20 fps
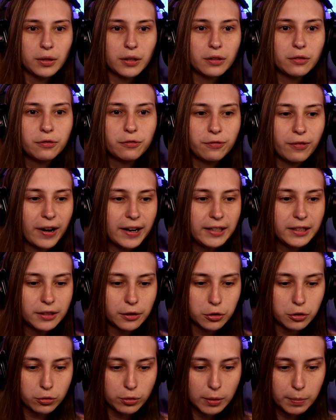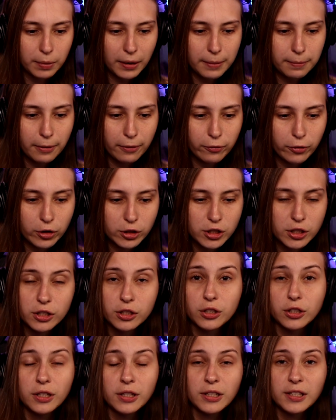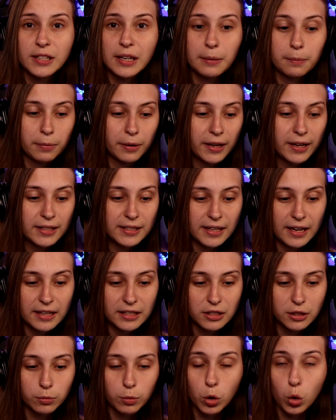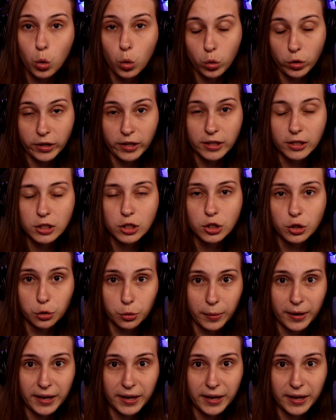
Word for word: You can find those replay buffers in the same place as the recordings you're